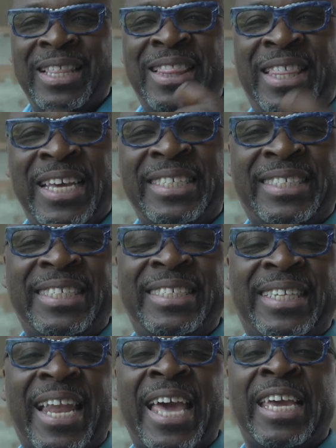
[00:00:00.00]
This
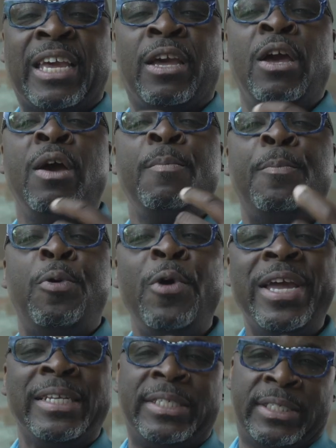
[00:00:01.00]
is like
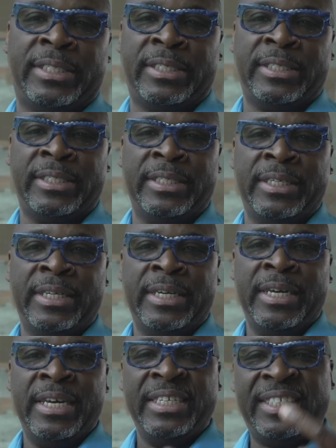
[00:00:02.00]
Prince
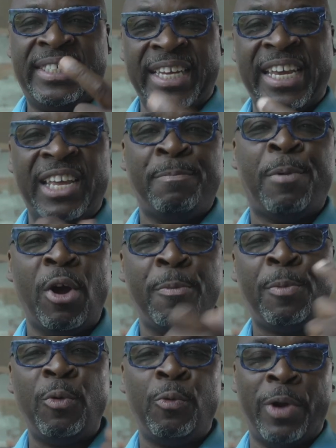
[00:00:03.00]
singing
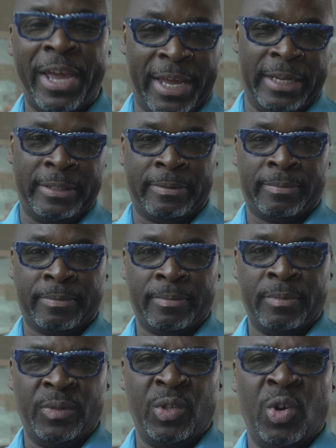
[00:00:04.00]
Purple Rain
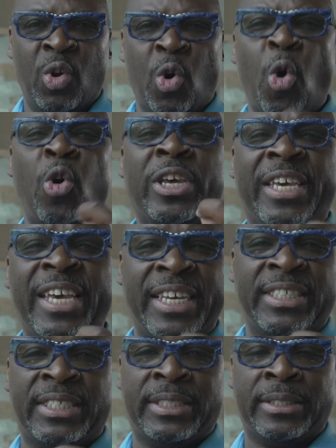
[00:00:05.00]
or
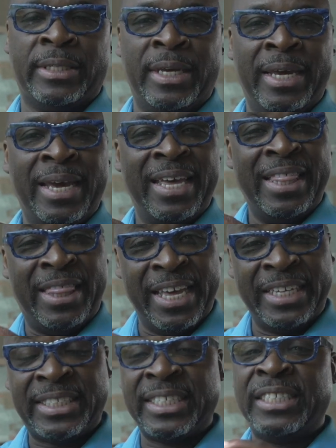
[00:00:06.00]
Kiss.
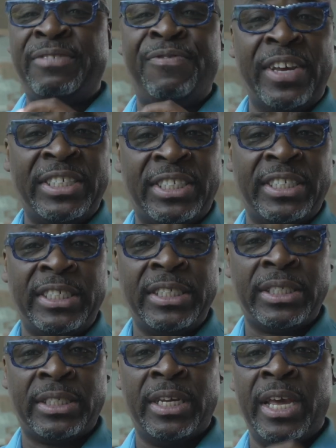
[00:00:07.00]
This is
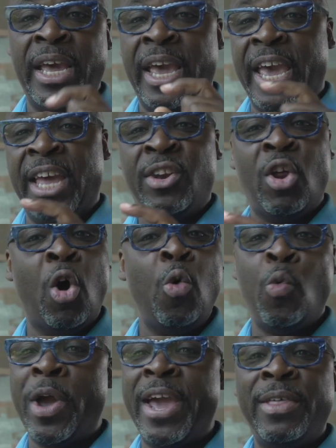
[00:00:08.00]
vicious, and
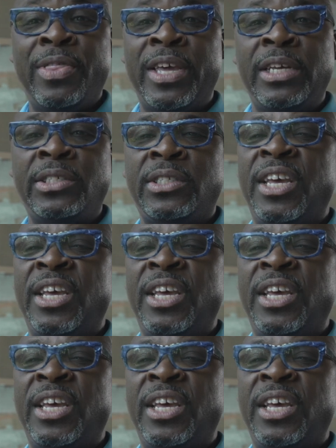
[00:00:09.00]
don't wear this